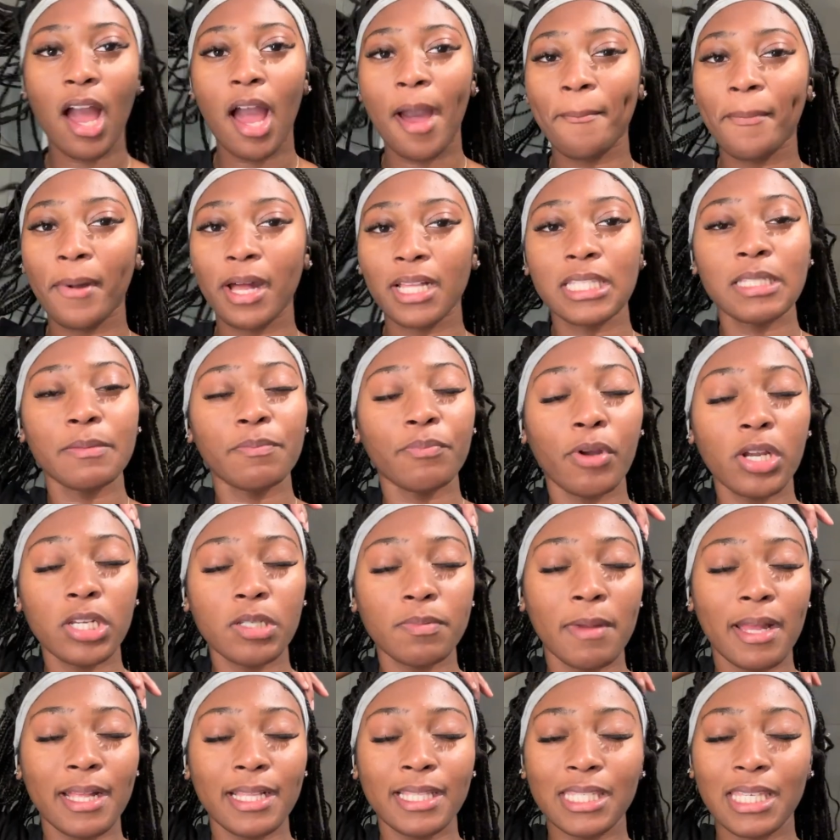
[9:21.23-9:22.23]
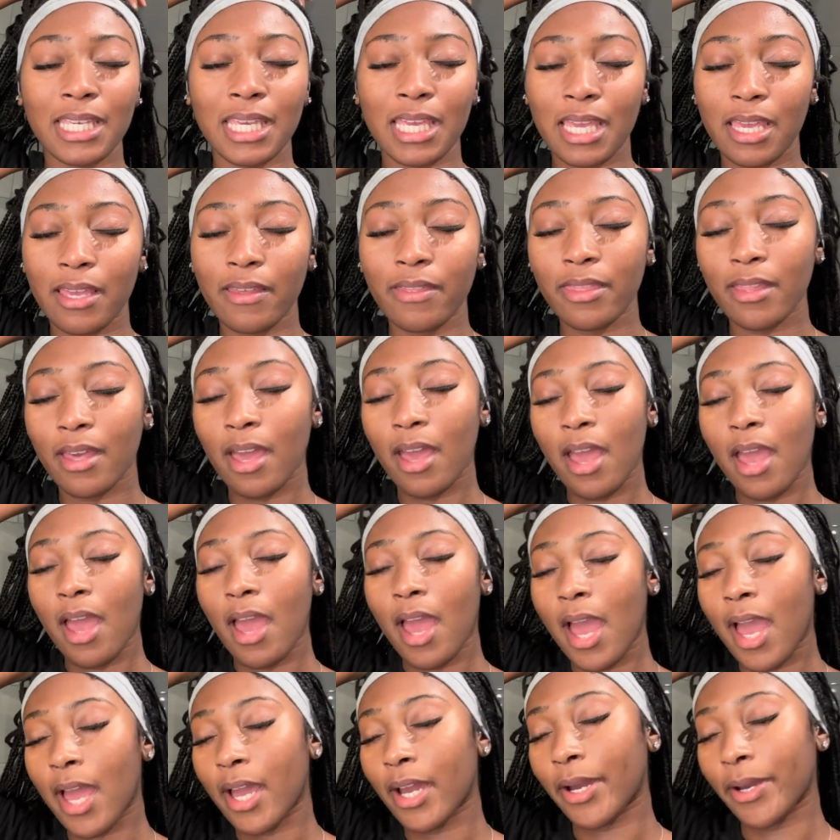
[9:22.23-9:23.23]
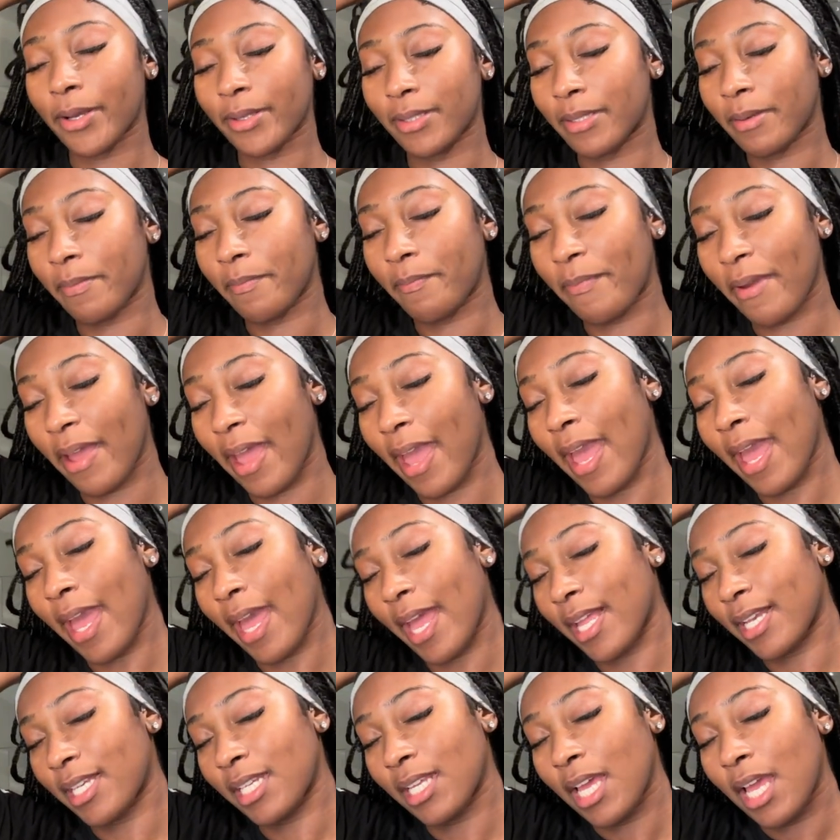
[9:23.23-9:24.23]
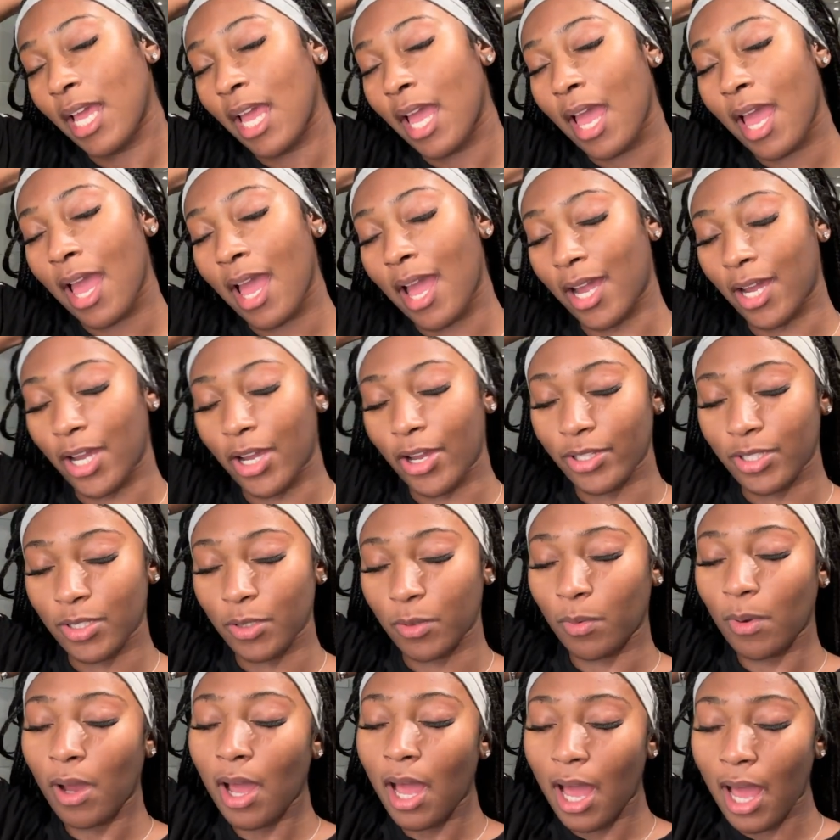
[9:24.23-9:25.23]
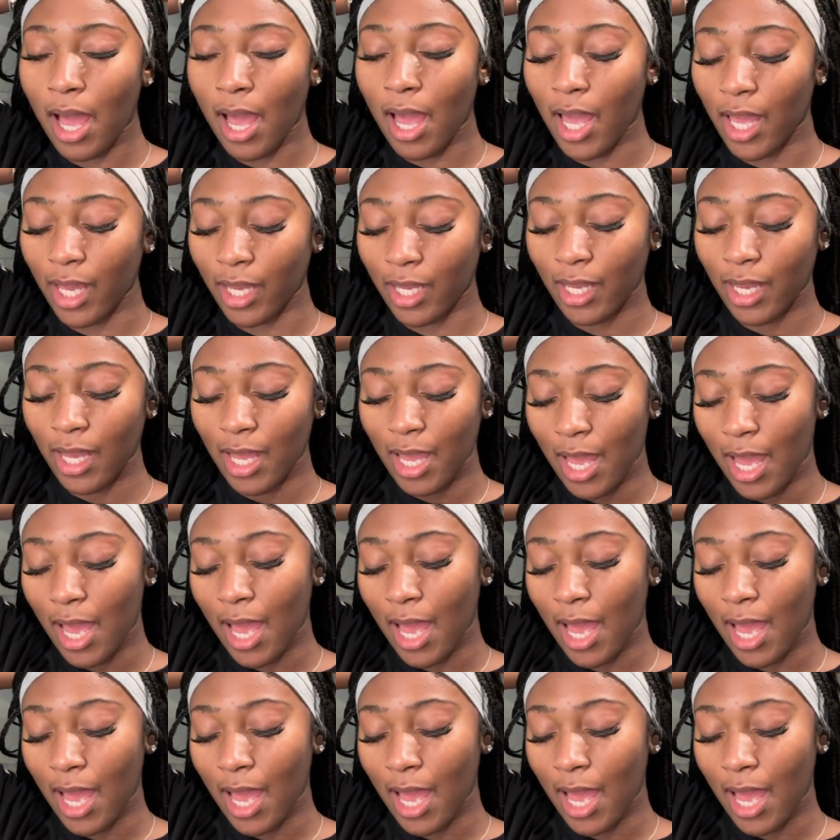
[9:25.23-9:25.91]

I'm about to brush my teeth and go to bed and go to work,